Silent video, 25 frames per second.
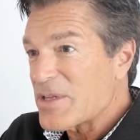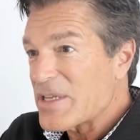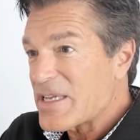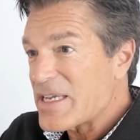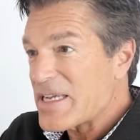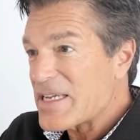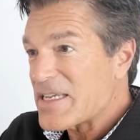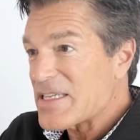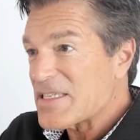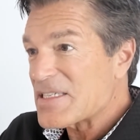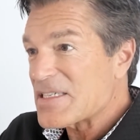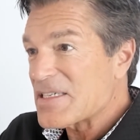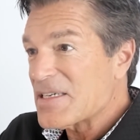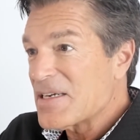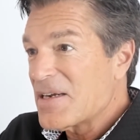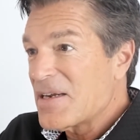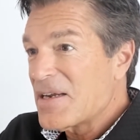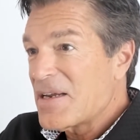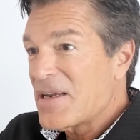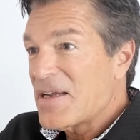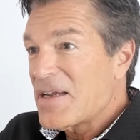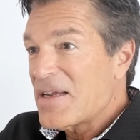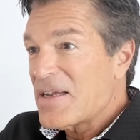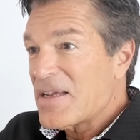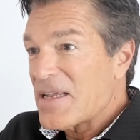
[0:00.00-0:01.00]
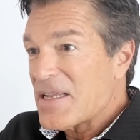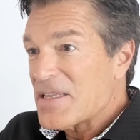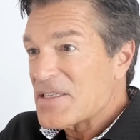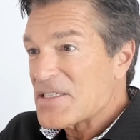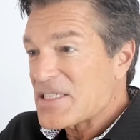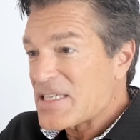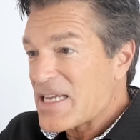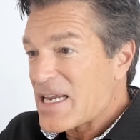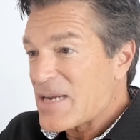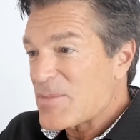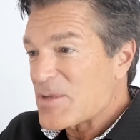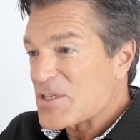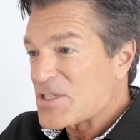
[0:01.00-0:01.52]
needs and
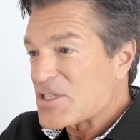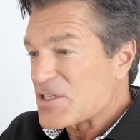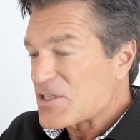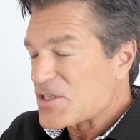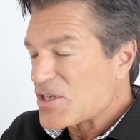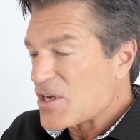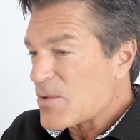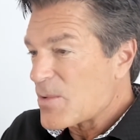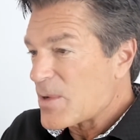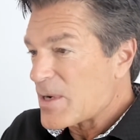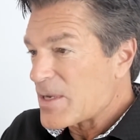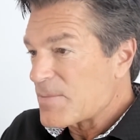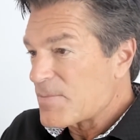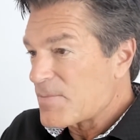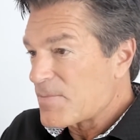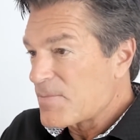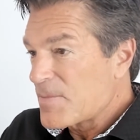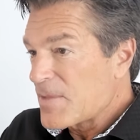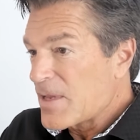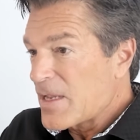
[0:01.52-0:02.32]
segments and so on.